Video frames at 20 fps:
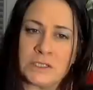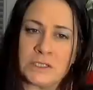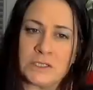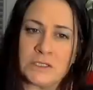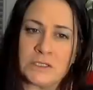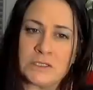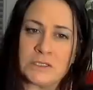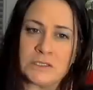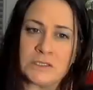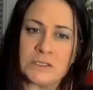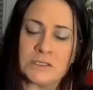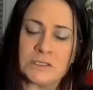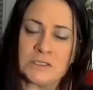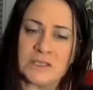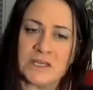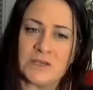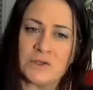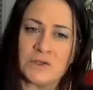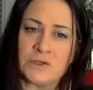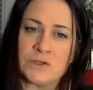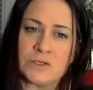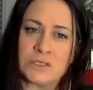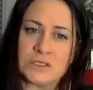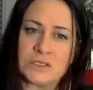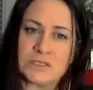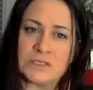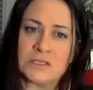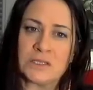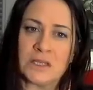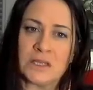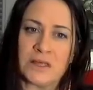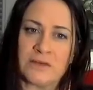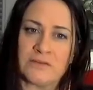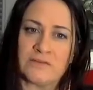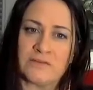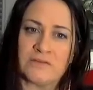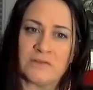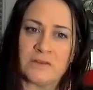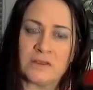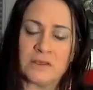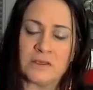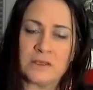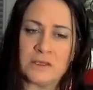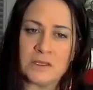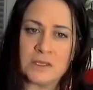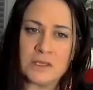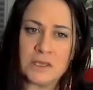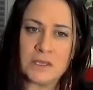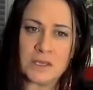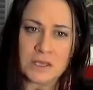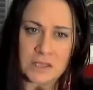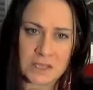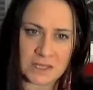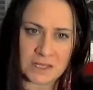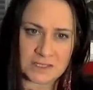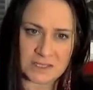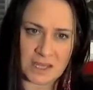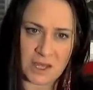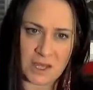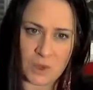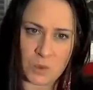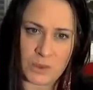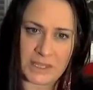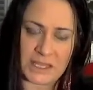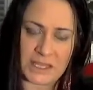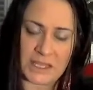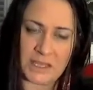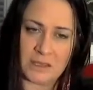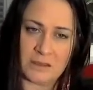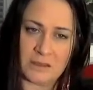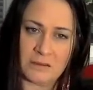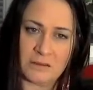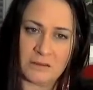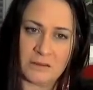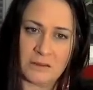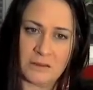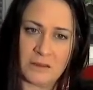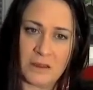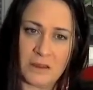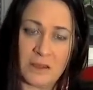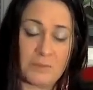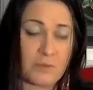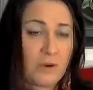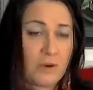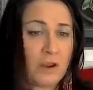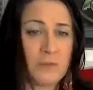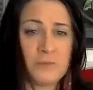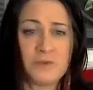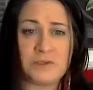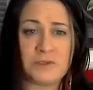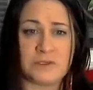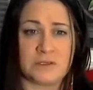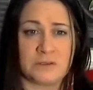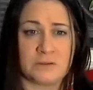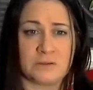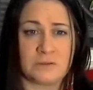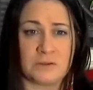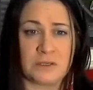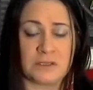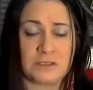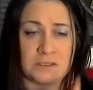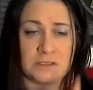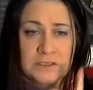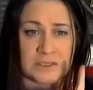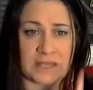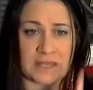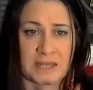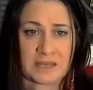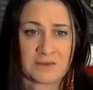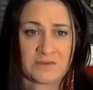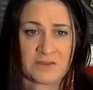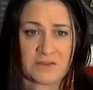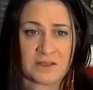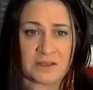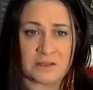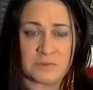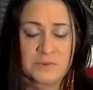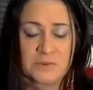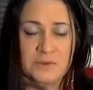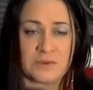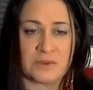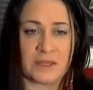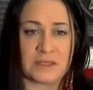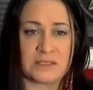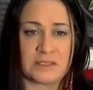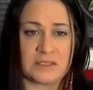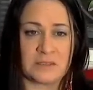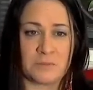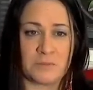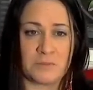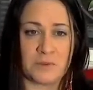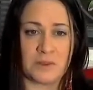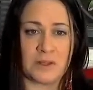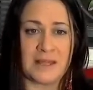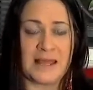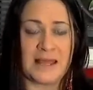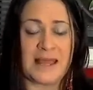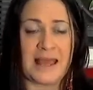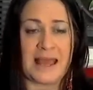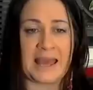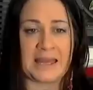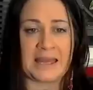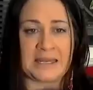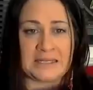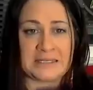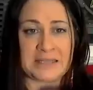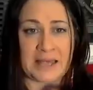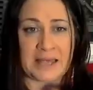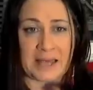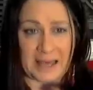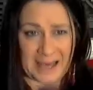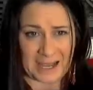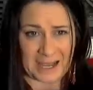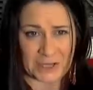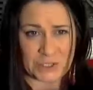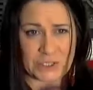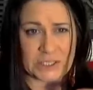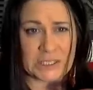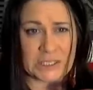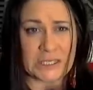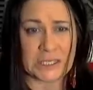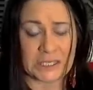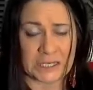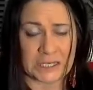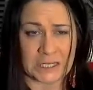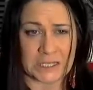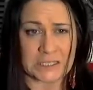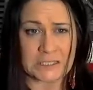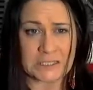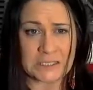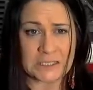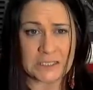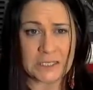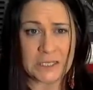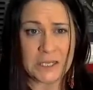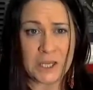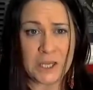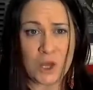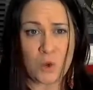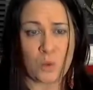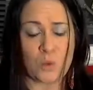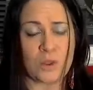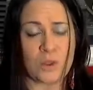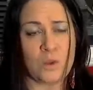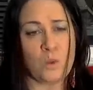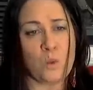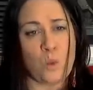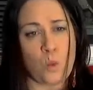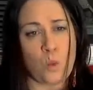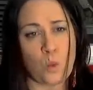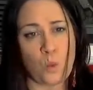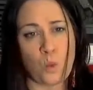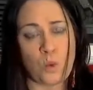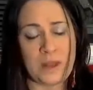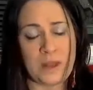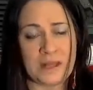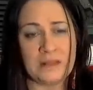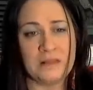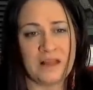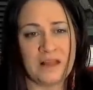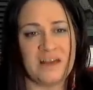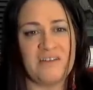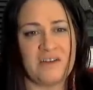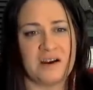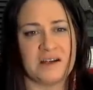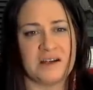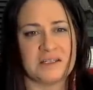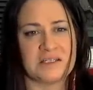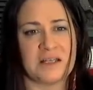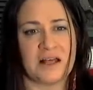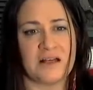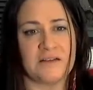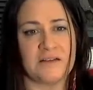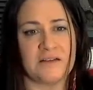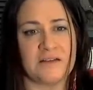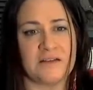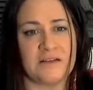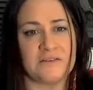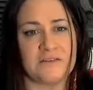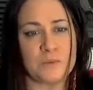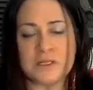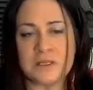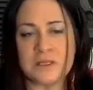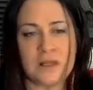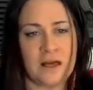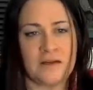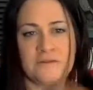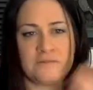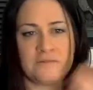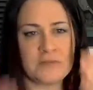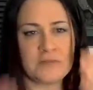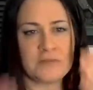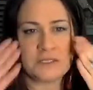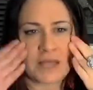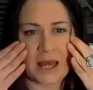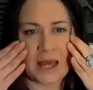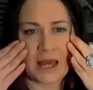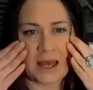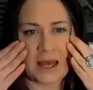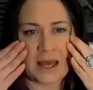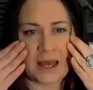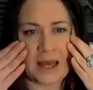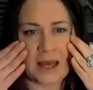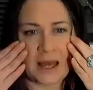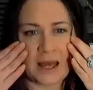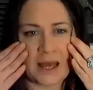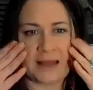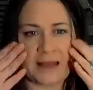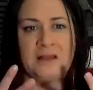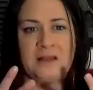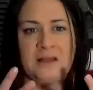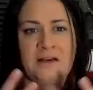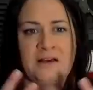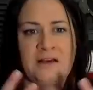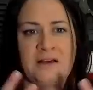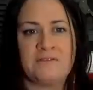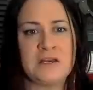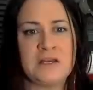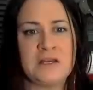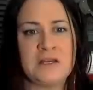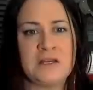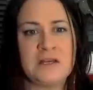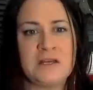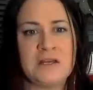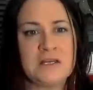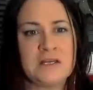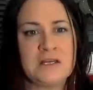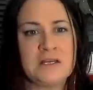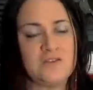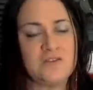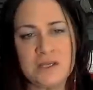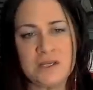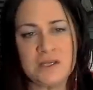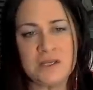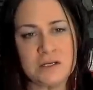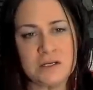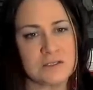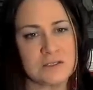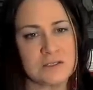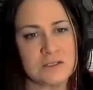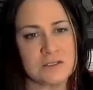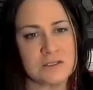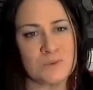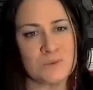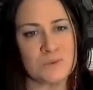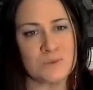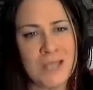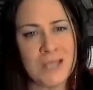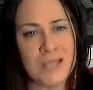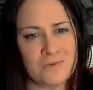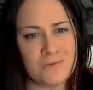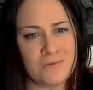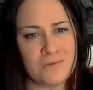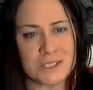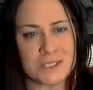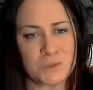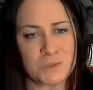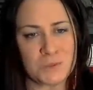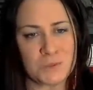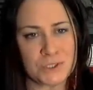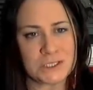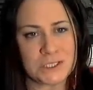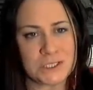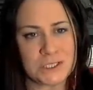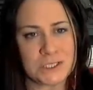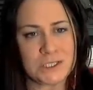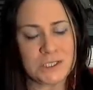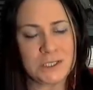it in tenderness and love. And that's how we heal. I promise you, it's that available and that simple. And it's actually in us. We love ourselves. We love these eyes. We love these fingers. We love this person.